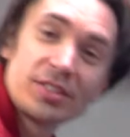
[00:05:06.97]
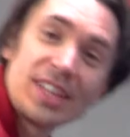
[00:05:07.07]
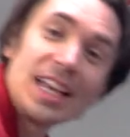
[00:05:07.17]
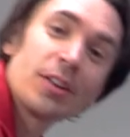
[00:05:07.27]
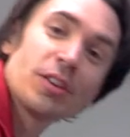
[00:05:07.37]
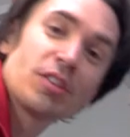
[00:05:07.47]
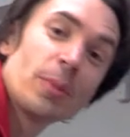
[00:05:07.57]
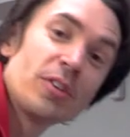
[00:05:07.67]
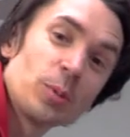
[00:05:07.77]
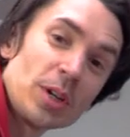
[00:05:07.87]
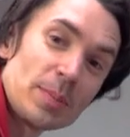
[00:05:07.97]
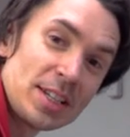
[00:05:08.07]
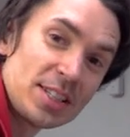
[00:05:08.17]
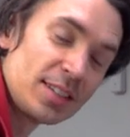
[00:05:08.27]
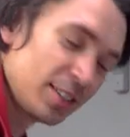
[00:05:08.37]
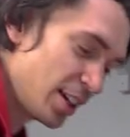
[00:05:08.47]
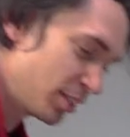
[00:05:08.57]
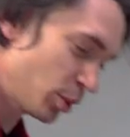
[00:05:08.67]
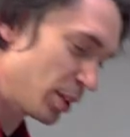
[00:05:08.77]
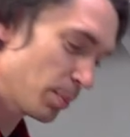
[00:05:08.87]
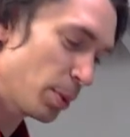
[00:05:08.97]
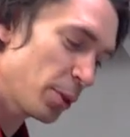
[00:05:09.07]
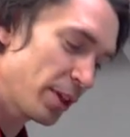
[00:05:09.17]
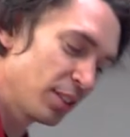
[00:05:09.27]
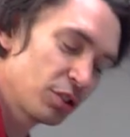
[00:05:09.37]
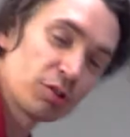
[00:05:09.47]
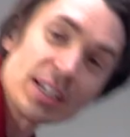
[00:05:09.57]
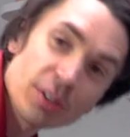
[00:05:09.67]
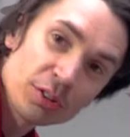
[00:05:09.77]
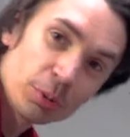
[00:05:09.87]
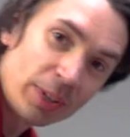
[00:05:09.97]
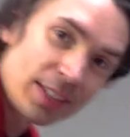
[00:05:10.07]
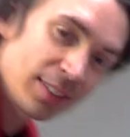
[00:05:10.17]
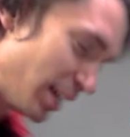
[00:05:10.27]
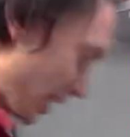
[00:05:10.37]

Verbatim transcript: steel on the top of his workbenches so we can put things straight onto it